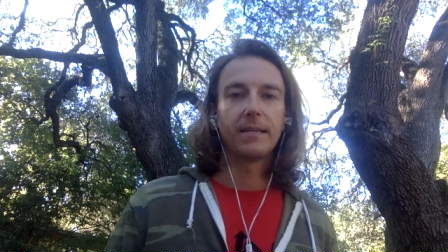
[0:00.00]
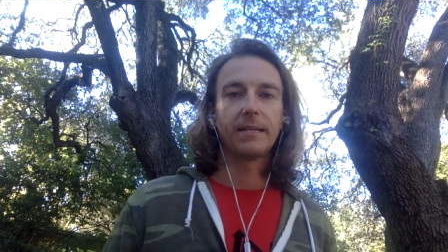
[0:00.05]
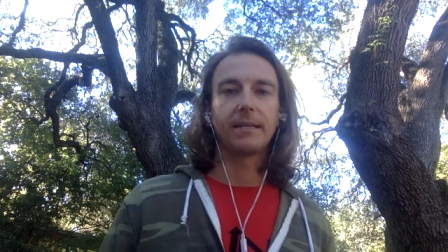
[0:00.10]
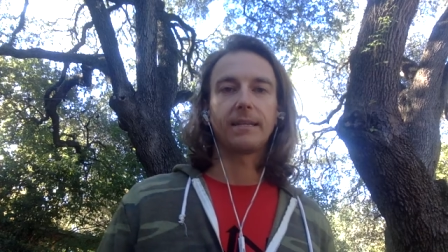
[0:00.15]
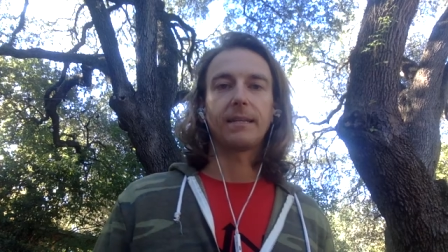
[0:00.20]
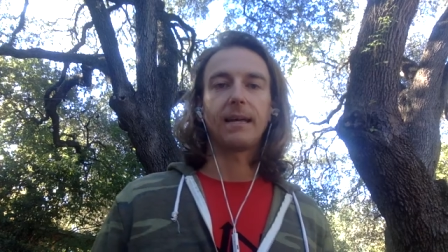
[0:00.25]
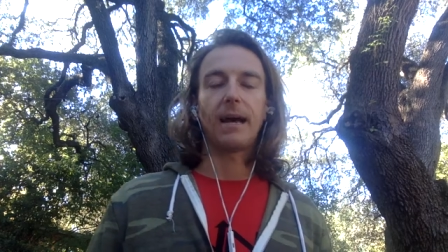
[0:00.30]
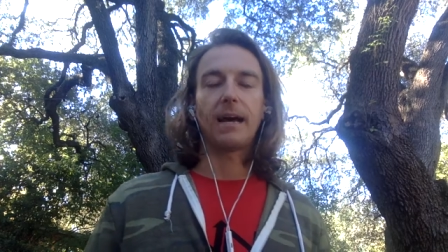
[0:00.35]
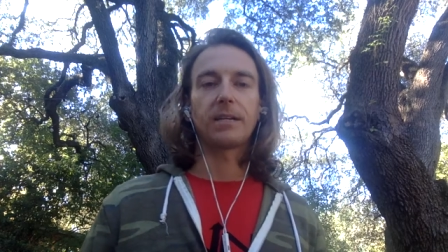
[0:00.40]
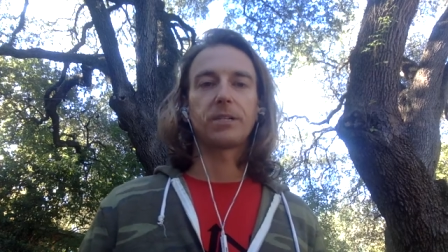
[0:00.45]

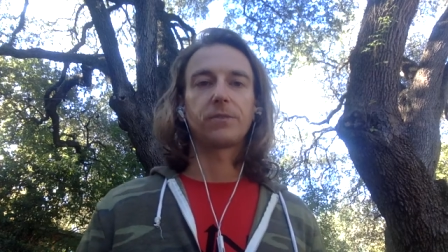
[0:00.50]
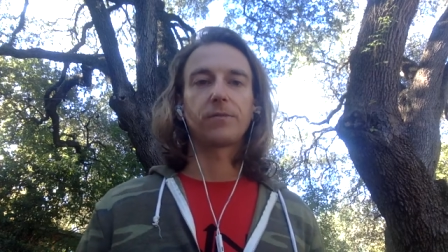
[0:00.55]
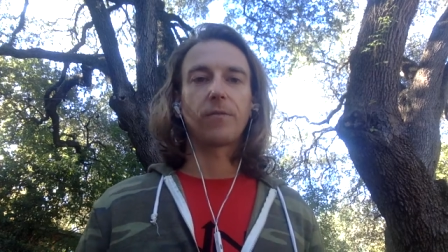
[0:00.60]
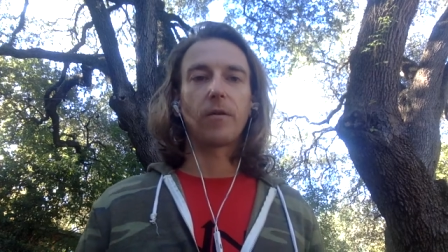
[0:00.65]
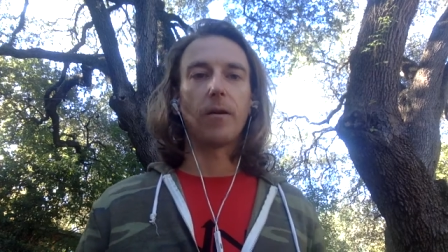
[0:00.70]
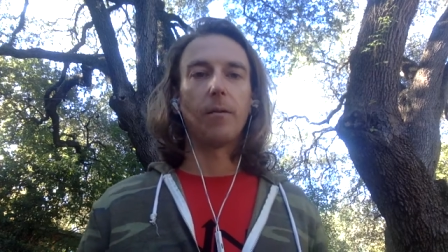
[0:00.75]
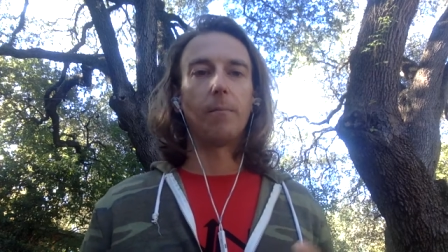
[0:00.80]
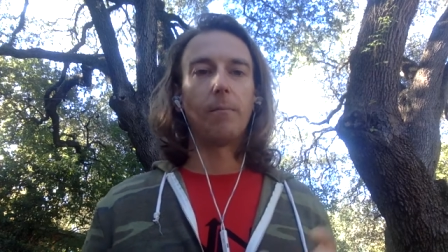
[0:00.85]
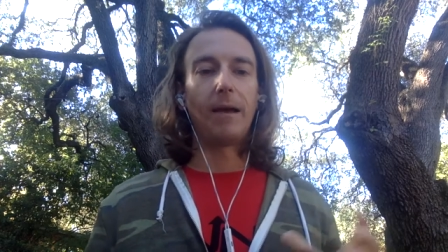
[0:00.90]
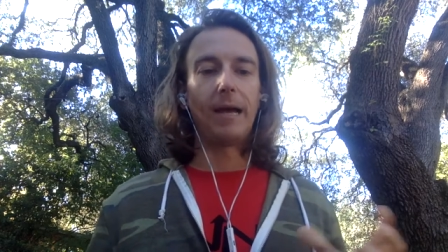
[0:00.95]
detach
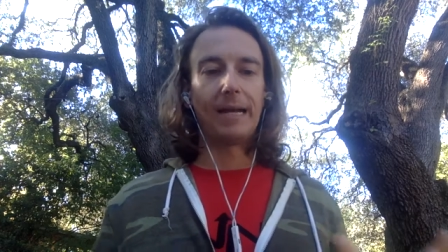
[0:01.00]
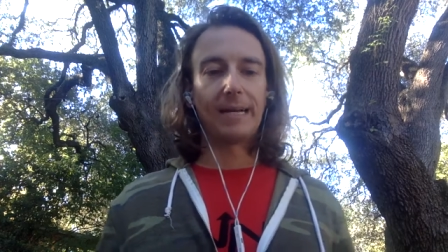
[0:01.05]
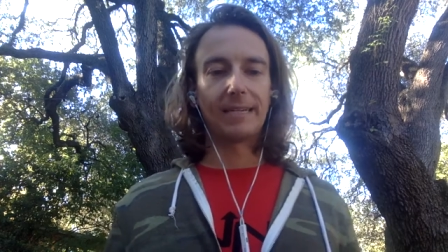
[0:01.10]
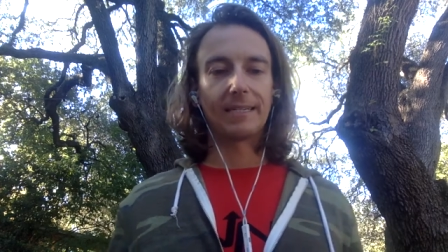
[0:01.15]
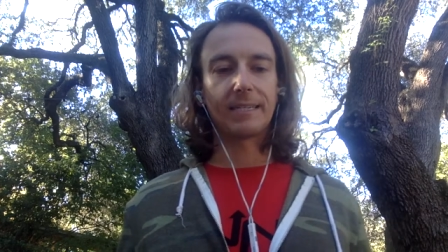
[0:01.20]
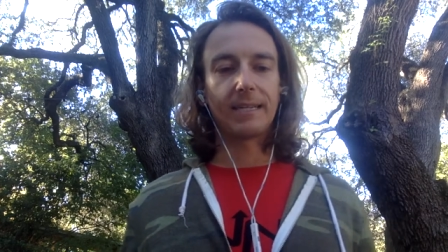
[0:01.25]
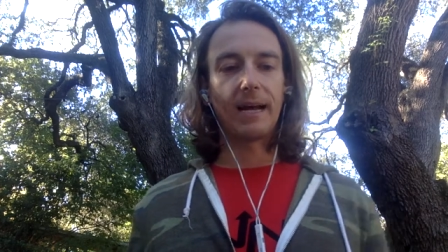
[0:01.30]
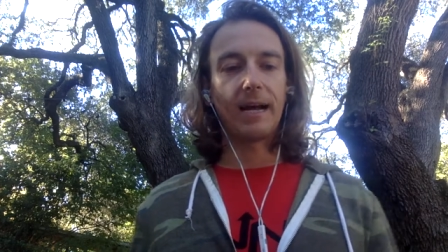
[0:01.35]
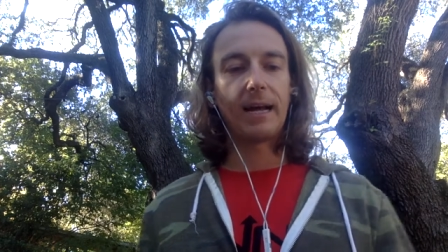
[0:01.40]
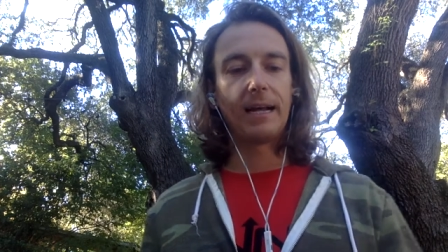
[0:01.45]
from
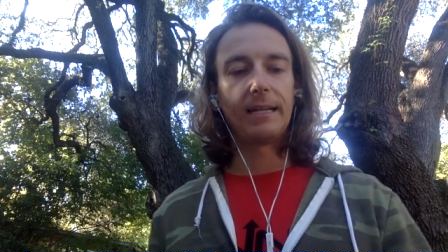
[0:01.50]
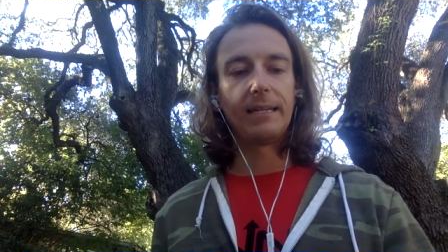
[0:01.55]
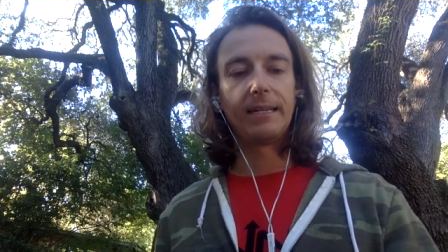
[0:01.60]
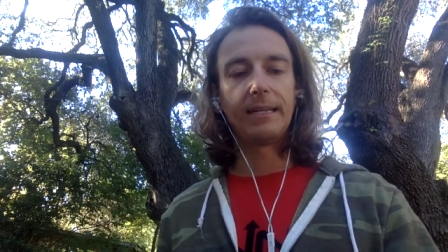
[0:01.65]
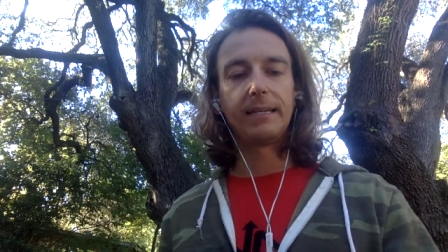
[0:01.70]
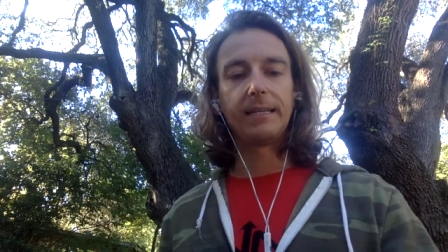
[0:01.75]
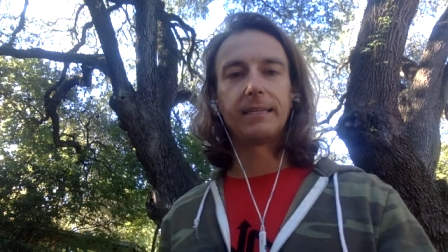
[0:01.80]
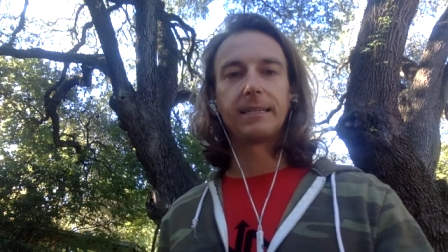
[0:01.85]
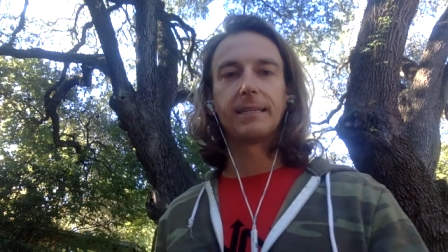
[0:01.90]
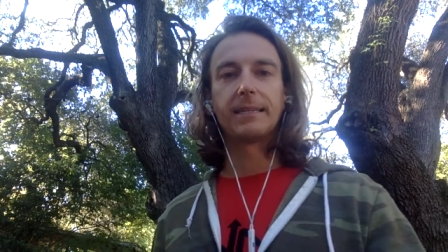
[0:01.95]
anxiety,